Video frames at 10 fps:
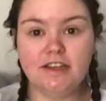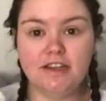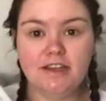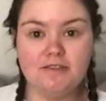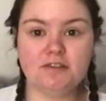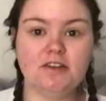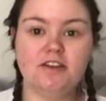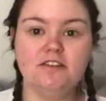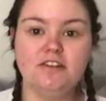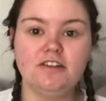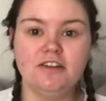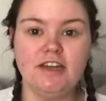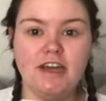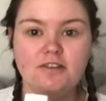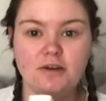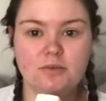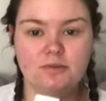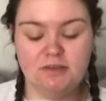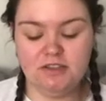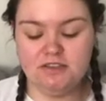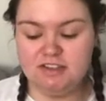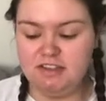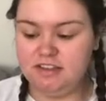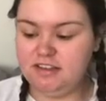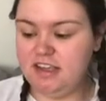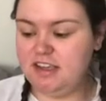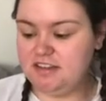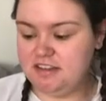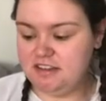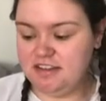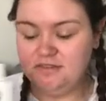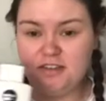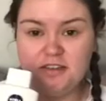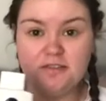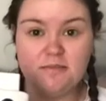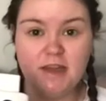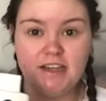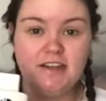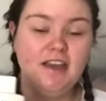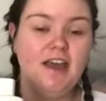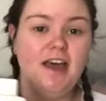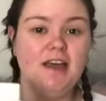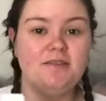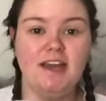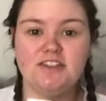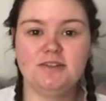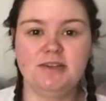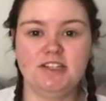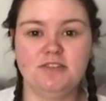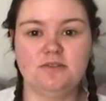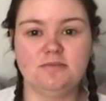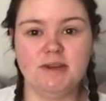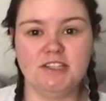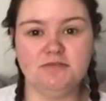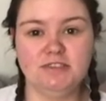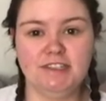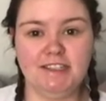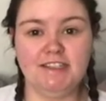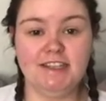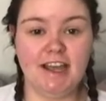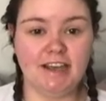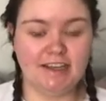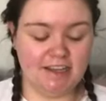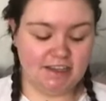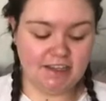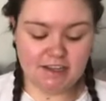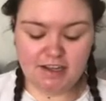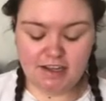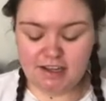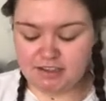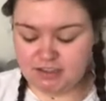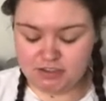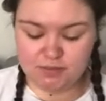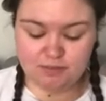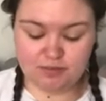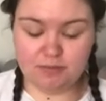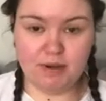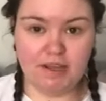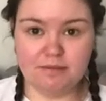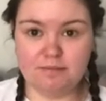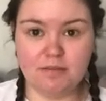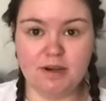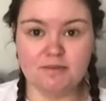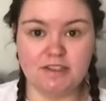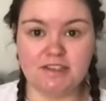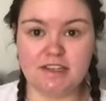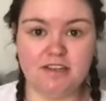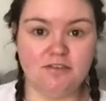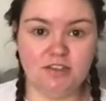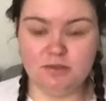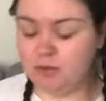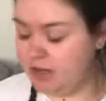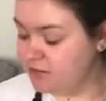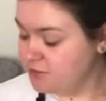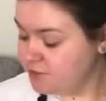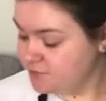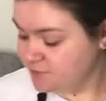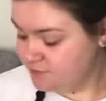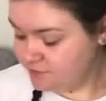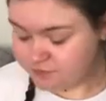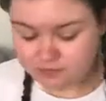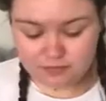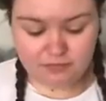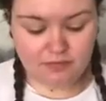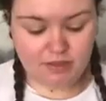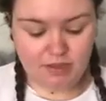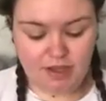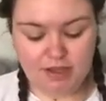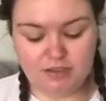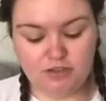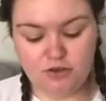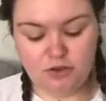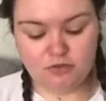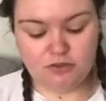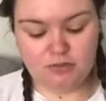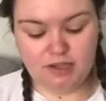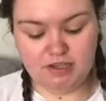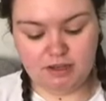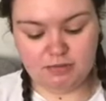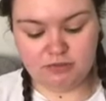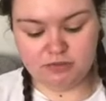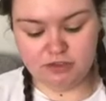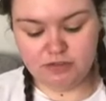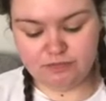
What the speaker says: if I'm going on a night out, I will be using the Nivea for Men, and it actually makes your base really tacky and just preps your skin really well and holds your makeup all night.